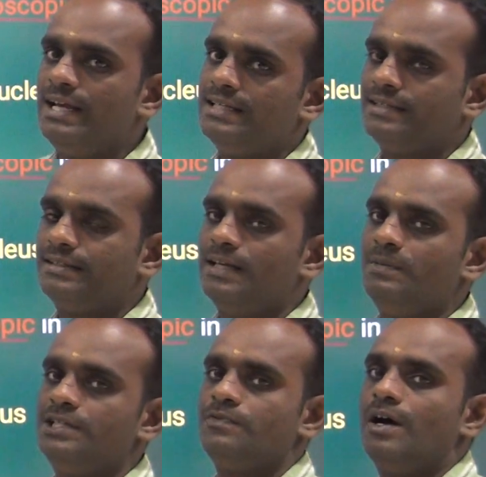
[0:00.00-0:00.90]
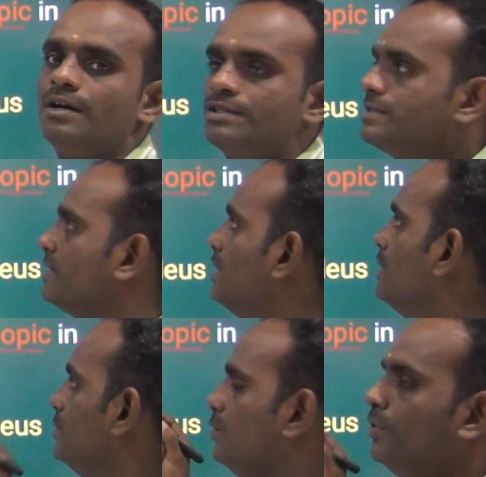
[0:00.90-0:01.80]
Alecital means what?
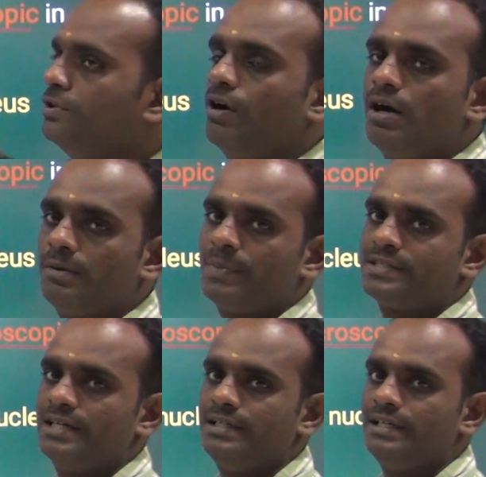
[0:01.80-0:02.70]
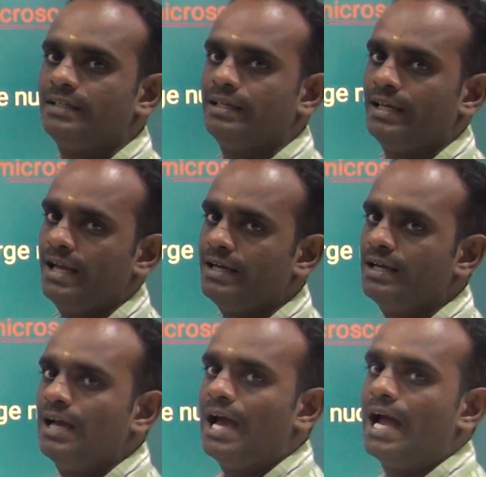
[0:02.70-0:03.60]
No yolk present in the egg,
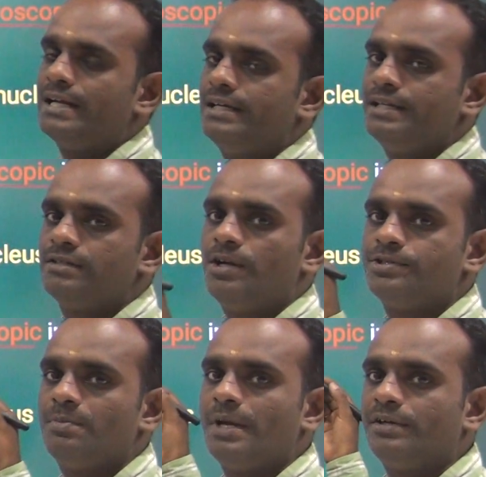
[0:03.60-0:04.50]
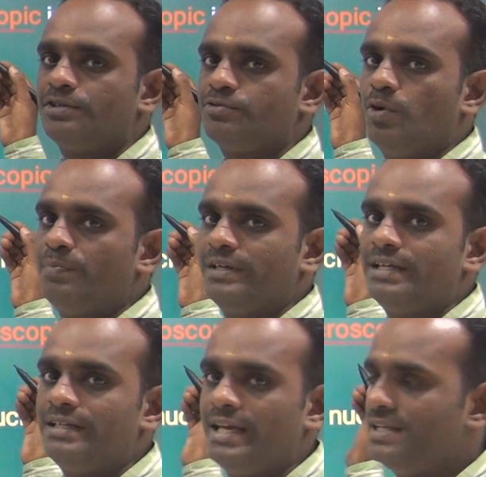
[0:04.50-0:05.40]
and it is also microscopic
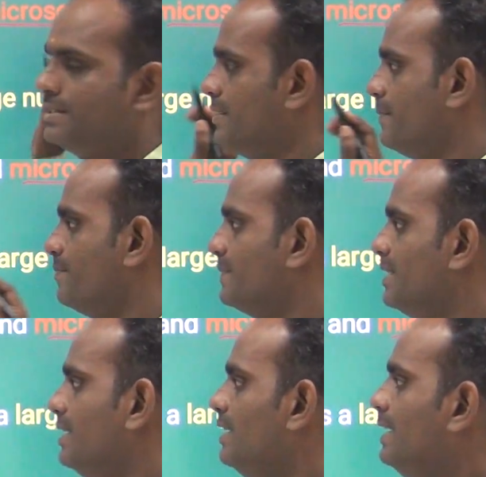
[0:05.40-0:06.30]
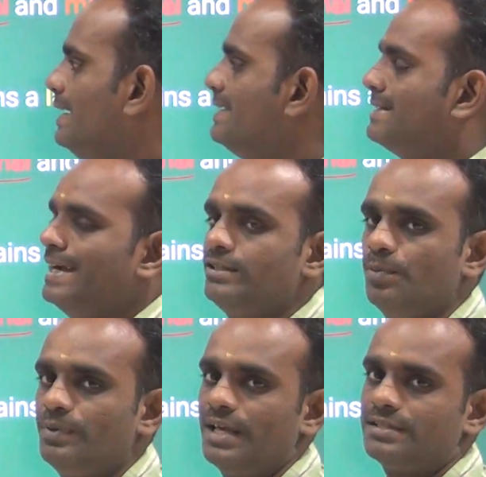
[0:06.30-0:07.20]
in nature. Its
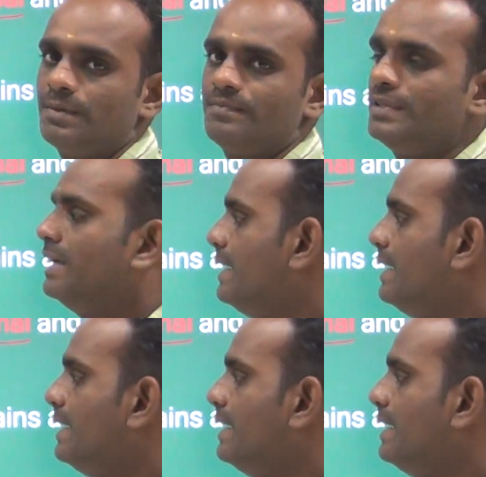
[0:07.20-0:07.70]
cytoplasm.